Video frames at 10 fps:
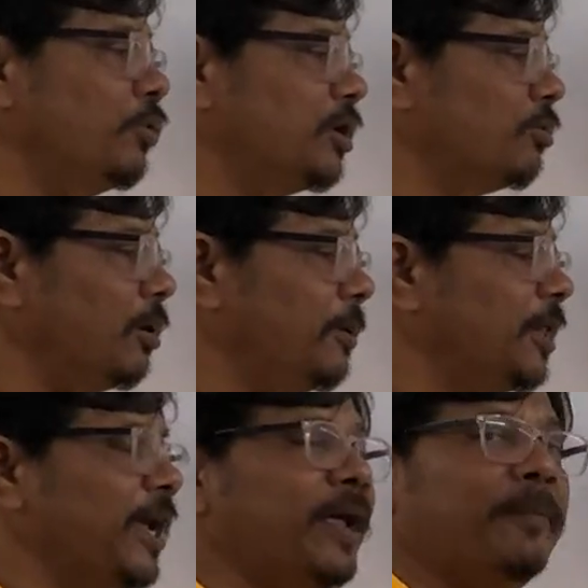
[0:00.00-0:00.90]
which will be
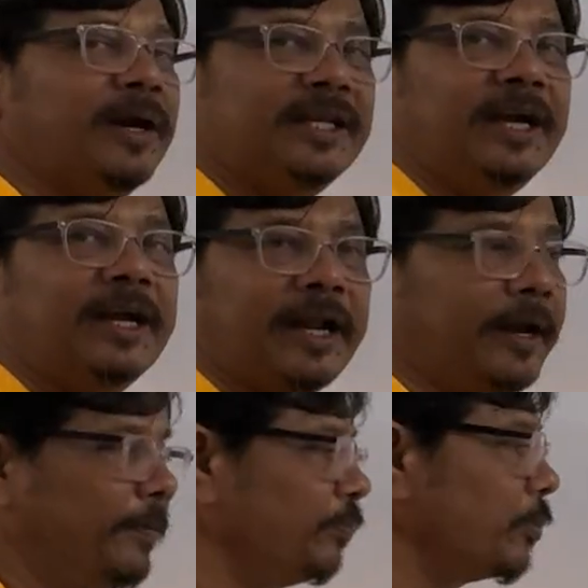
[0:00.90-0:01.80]
the emergent ray.
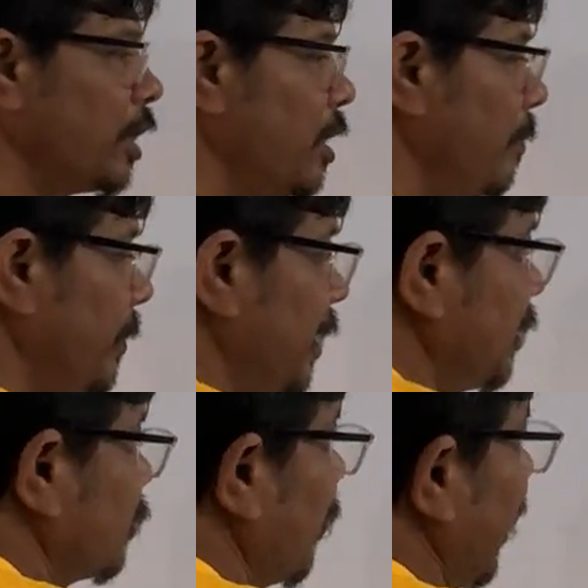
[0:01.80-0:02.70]

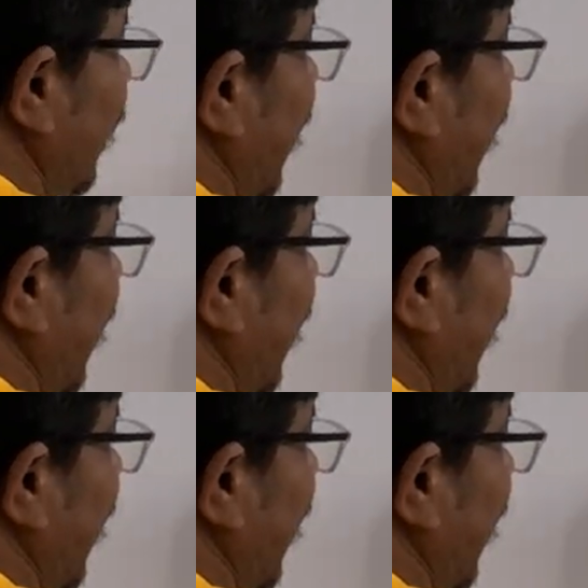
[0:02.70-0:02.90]
Means when